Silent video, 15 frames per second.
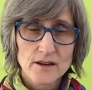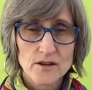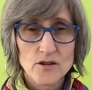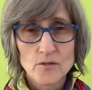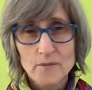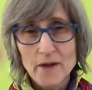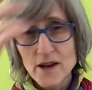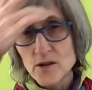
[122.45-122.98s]

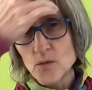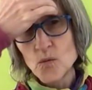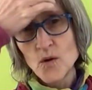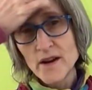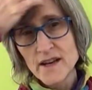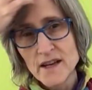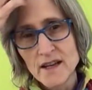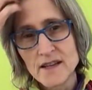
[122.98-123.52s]
no matter
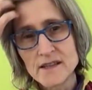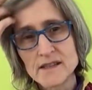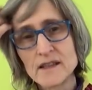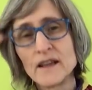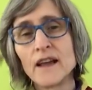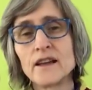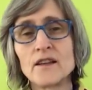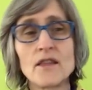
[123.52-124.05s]
what it is,
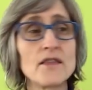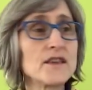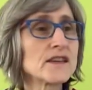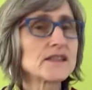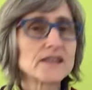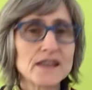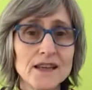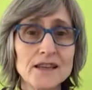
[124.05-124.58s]
like this
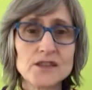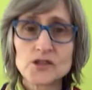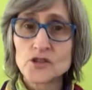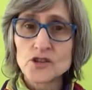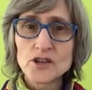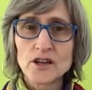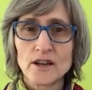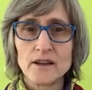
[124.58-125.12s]
thing is
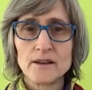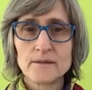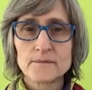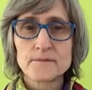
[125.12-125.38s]
good,